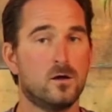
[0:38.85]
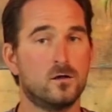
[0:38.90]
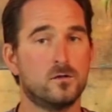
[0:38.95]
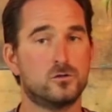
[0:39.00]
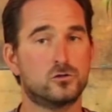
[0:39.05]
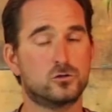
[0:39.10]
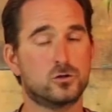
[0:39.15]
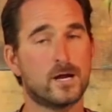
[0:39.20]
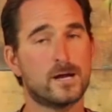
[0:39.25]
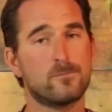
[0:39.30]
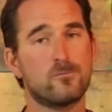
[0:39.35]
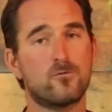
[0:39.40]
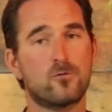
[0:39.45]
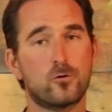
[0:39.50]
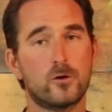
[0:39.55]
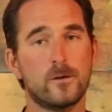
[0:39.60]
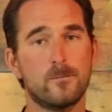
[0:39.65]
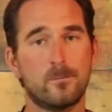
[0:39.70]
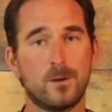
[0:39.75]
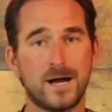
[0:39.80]
The try
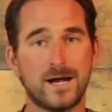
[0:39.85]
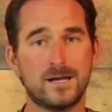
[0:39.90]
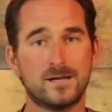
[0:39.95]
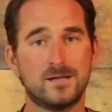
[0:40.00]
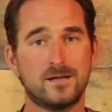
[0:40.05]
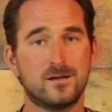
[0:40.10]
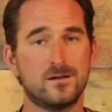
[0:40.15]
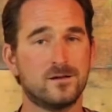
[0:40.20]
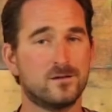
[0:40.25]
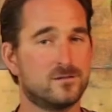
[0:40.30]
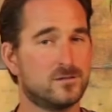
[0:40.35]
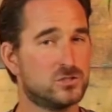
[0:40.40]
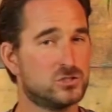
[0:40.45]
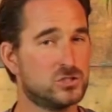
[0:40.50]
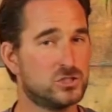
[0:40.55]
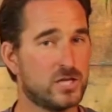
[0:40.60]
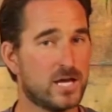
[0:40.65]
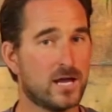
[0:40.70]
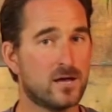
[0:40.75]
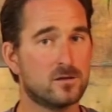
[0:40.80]
before you buy it kit is a
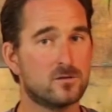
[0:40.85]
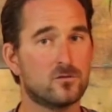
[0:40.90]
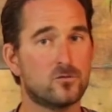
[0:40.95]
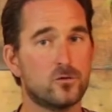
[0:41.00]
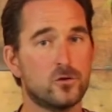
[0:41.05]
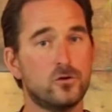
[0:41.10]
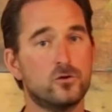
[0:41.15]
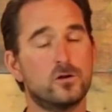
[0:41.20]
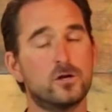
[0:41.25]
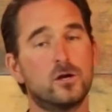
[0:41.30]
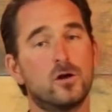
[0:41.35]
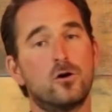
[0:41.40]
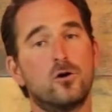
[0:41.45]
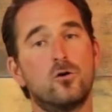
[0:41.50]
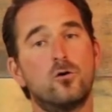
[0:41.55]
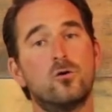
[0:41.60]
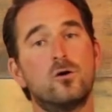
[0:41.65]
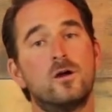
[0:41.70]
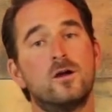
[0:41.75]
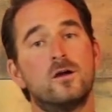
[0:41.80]
chance for you to
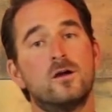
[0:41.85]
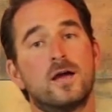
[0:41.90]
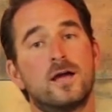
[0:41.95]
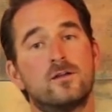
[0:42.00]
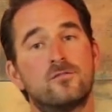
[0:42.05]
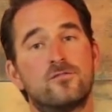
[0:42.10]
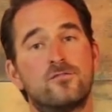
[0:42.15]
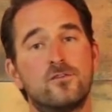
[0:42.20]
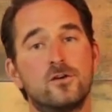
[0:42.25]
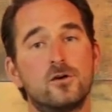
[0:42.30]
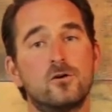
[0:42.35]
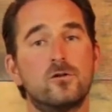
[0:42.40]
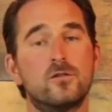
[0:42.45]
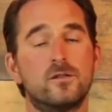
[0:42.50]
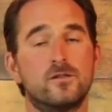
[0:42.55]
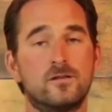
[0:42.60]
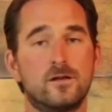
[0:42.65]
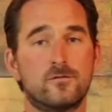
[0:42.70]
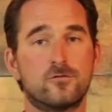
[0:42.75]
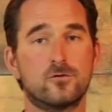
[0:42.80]
go and feel
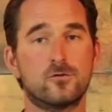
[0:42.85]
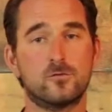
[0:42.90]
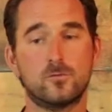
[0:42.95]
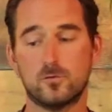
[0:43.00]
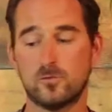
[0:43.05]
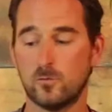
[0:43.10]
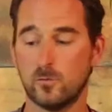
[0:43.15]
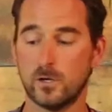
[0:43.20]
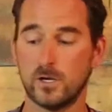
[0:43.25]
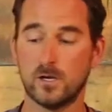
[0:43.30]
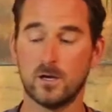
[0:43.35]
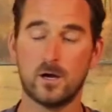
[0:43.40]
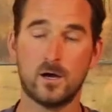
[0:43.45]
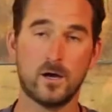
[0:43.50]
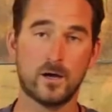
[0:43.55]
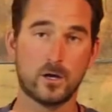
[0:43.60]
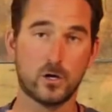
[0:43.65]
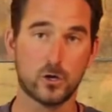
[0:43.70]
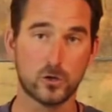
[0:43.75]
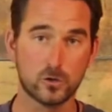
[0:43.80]
the difference between
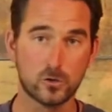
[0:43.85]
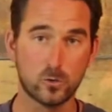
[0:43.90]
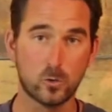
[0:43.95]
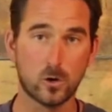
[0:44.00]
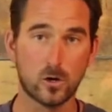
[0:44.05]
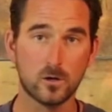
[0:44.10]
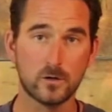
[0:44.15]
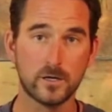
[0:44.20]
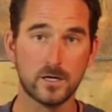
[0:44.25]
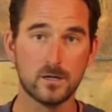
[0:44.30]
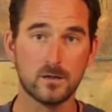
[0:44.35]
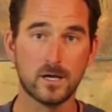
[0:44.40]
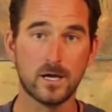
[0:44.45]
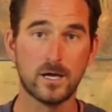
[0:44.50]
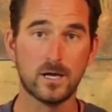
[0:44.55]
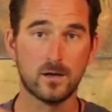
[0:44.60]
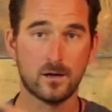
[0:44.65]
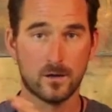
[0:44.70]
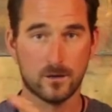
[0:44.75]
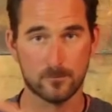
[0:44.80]
a good quality
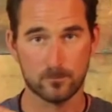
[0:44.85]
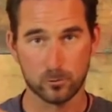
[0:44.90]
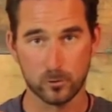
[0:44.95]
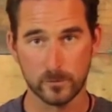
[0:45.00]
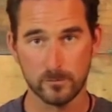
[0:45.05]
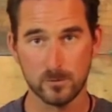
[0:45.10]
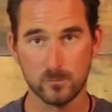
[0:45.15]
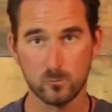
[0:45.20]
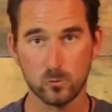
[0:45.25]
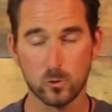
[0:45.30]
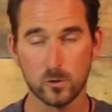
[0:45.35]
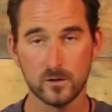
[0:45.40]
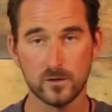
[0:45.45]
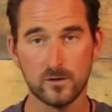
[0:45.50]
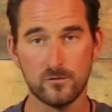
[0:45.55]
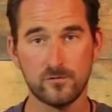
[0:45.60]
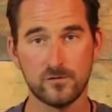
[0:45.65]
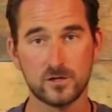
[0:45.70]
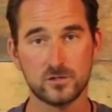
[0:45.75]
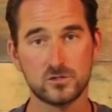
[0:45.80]
light and a premium
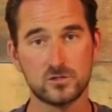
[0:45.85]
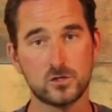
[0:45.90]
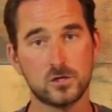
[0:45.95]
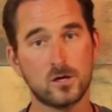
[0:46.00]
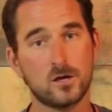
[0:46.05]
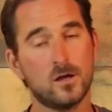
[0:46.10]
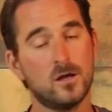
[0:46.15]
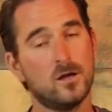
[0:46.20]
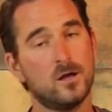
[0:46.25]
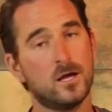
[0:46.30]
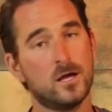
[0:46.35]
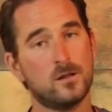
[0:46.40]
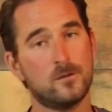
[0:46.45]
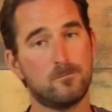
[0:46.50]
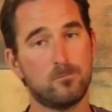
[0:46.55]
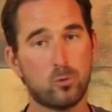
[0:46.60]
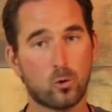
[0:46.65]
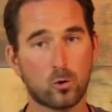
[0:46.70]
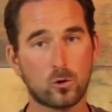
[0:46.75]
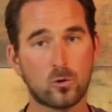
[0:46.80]
quality fixture and the
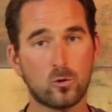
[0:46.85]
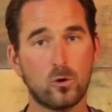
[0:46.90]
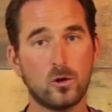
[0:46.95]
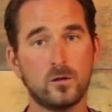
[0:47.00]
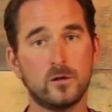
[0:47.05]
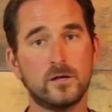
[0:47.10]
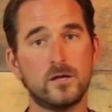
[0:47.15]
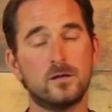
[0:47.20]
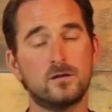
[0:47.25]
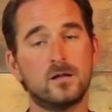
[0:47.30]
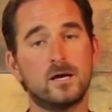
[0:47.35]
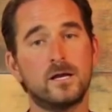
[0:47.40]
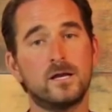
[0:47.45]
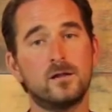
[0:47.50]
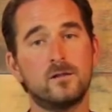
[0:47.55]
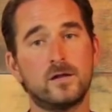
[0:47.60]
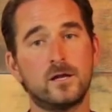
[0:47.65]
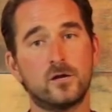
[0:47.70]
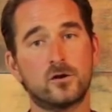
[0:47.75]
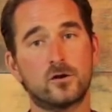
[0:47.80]
poor quality
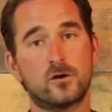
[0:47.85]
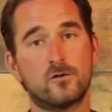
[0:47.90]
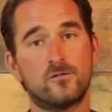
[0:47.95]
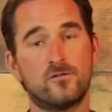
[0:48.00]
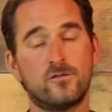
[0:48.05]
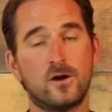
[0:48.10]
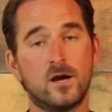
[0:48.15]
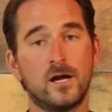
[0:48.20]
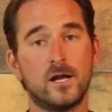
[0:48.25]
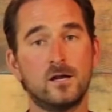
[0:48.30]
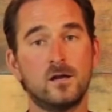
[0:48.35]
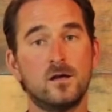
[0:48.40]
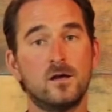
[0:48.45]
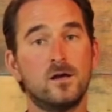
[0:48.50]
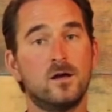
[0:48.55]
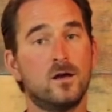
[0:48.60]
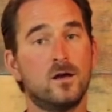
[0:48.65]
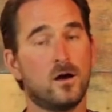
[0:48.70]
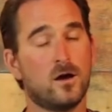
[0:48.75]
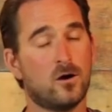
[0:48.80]
lighting that you're gonna find
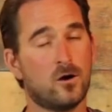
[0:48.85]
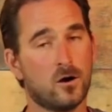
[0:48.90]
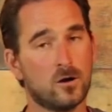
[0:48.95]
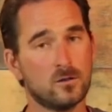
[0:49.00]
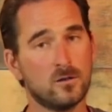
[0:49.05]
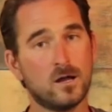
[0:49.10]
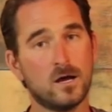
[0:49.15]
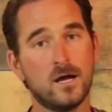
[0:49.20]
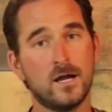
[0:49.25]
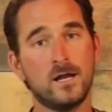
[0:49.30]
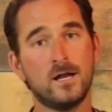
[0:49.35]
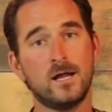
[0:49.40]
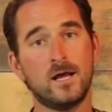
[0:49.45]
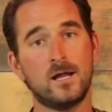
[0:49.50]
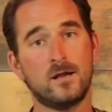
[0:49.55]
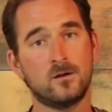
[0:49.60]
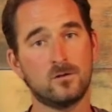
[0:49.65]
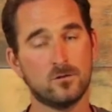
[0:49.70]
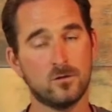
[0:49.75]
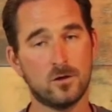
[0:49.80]
online
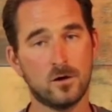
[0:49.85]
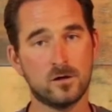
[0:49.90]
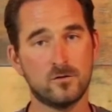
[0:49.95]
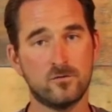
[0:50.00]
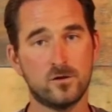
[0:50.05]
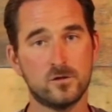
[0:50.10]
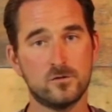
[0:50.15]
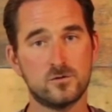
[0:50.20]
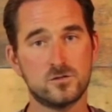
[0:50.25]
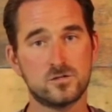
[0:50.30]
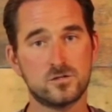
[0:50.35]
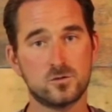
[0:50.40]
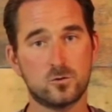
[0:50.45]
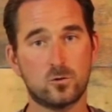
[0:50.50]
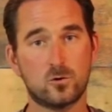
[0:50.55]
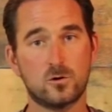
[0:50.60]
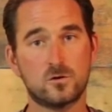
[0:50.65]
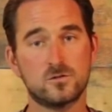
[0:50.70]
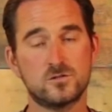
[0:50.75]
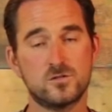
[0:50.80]
and in a lot of other
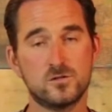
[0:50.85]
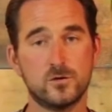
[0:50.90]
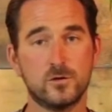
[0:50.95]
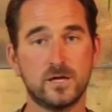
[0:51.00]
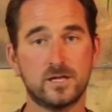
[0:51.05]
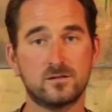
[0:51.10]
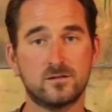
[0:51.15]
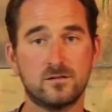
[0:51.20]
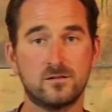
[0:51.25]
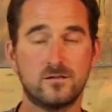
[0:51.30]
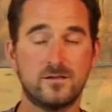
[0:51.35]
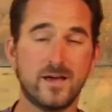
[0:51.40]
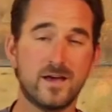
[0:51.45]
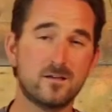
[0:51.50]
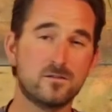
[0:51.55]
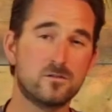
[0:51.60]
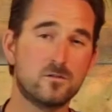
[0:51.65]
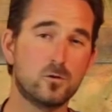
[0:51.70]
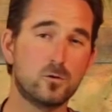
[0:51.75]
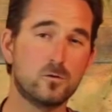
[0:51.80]
stores. So you get to
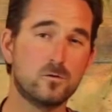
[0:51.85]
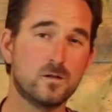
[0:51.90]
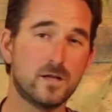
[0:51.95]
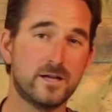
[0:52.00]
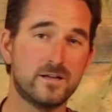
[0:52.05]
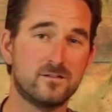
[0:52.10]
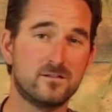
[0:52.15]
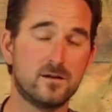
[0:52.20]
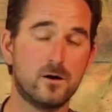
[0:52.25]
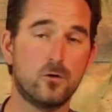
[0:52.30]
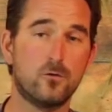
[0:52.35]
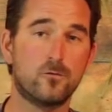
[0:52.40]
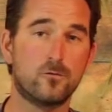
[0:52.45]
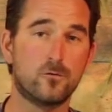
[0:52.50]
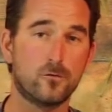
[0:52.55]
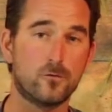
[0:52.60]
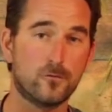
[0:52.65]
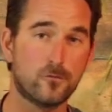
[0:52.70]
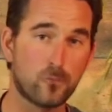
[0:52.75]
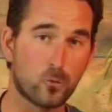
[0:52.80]
test those lights out
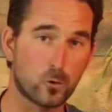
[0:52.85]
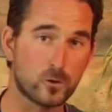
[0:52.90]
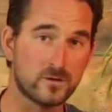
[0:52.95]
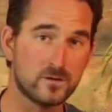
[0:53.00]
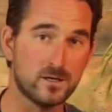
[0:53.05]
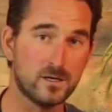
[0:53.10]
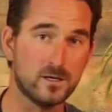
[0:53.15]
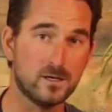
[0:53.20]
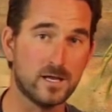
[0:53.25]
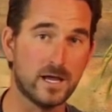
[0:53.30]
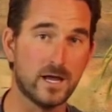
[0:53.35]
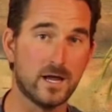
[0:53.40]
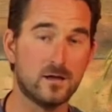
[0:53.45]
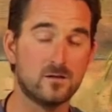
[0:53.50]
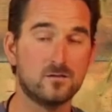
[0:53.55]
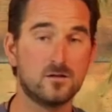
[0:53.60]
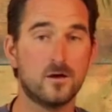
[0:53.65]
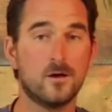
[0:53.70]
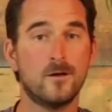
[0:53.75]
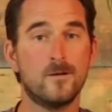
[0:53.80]
for 14
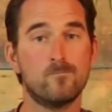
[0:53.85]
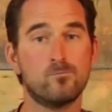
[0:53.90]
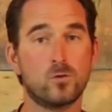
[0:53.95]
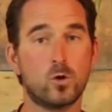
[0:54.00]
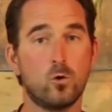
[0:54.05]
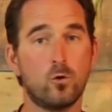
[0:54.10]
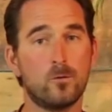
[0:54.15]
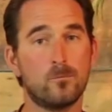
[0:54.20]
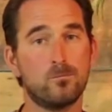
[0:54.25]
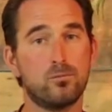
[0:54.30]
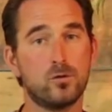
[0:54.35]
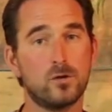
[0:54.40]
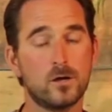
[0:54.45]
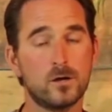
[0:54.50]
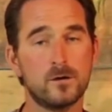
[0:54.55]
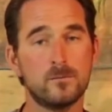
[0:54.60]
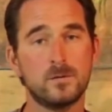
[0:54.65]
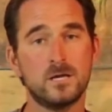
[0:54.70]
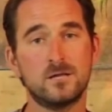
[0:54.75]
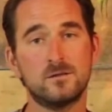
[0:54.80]
days Go and
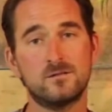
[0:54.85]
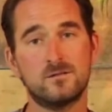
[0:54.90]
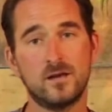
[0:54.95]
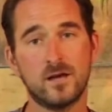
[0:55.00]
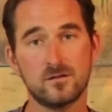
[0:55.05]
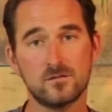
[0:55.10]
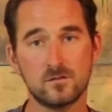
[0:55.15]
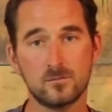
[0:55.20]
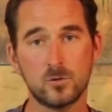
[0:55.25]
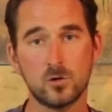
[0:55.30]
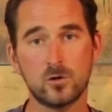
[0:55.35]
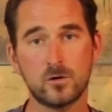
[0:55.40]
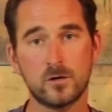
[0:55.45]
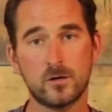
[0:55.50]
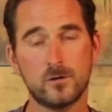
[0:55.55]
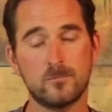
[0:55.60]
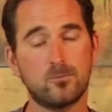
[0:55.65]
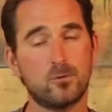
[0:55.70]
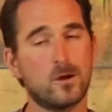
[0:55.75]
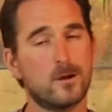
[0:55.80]
plug them in, test them out on
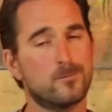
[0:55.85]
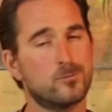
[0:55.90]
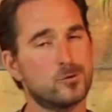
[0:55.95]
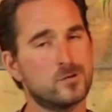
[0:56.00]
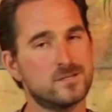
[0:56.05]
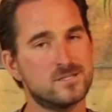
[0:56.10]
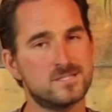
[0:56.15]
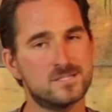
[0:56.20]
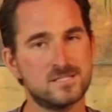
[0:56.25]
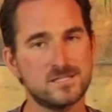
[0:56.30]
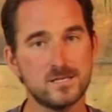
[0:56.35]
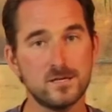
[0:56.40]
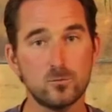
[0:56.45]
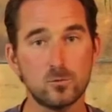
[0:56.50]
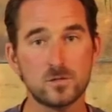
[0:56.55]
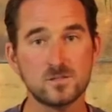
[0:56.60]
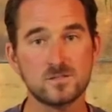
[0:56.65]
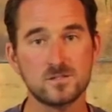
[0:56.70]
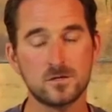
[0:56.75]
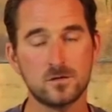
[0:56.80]
your property, see
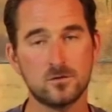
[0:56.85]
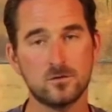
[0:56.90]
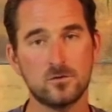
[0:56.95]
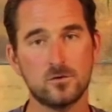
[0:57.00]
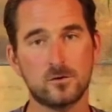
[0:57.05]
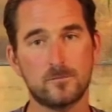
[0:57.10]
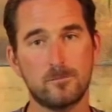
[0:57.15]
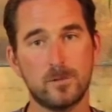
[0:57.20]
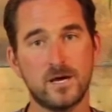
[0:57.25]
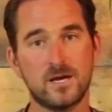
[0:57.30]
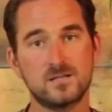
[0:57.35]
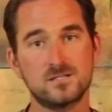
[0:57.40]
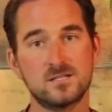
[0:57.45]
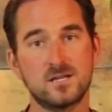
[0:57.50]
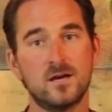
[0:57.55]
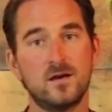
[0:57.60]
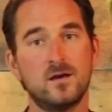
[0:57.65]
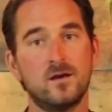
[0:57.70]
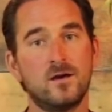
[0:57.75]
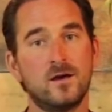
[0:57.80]
what's gonna look
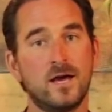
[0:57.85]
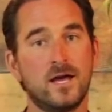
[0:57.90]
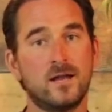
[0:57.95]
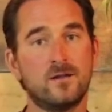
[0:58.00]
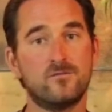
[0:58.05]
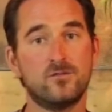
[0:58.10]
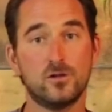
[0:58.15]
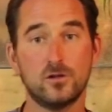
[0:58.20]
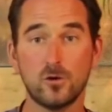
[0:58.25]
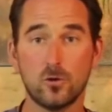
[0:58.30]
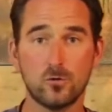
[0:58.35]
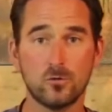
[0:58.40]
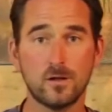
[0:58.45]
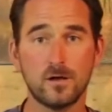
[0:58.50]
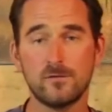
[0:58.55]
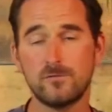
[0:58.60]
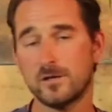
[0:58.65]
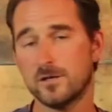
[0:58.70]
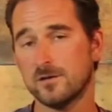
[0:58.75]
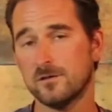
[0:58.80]
best. And if you don't
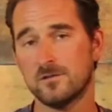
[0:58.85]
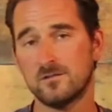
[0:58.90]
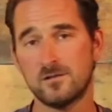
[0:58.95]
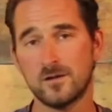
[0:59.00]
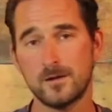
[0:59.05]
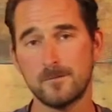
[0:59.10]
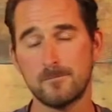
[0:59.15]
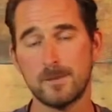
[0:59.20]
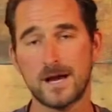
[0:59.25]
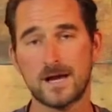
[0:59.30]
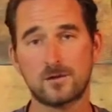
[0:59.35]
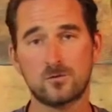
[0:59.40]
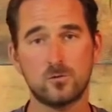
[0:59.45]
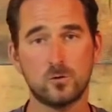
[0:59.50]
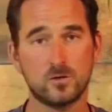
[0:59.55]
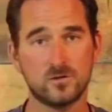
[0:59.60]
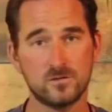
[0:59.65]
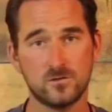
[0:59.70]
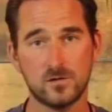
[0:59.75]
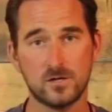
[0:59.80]
love it, you send it back
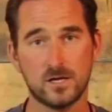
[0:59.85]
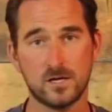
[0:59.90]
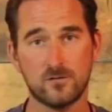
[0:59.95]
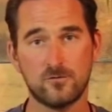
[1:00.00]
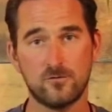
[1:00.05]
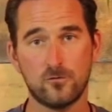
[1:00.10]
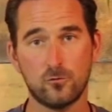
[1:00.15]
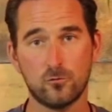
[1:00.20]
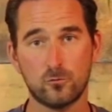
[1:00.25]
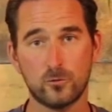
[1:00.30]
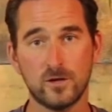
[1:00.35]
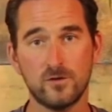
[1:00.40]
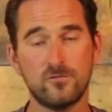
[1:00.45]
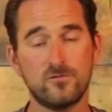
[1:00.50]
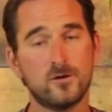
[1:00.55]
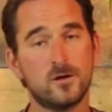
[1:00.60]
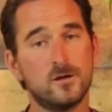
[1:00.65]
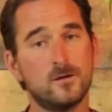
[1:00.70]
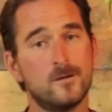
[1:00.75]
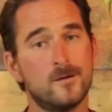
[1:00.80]
to us and you get a full
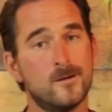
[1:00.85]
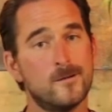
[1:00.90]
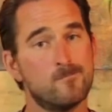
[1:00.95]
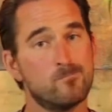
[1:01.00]
refund.